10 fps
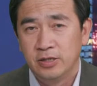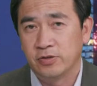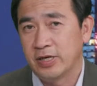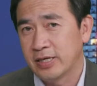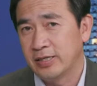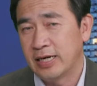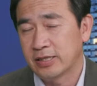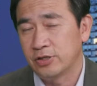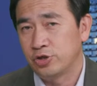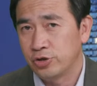So they
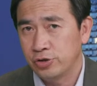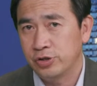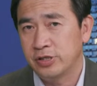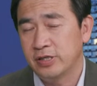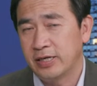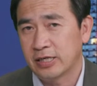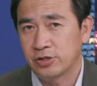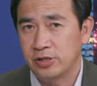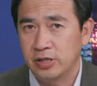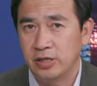connect the church in the
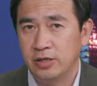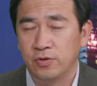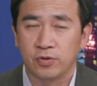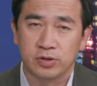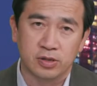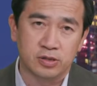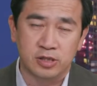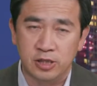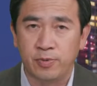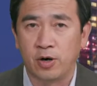next city or the
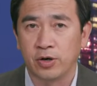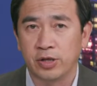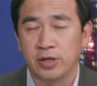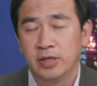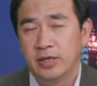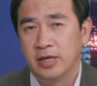tea party,